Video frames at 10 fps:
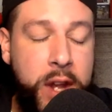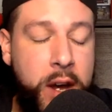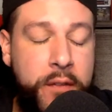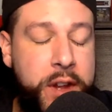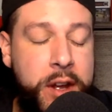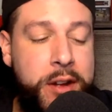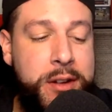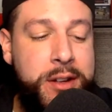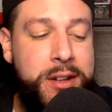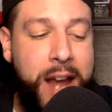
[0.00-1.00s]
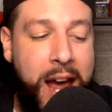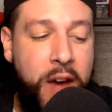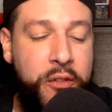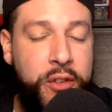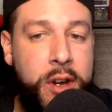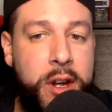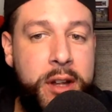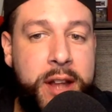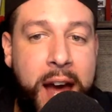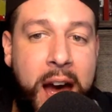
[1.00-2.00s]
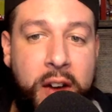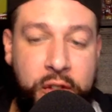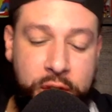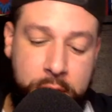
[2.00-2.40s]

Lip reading: the half. The half.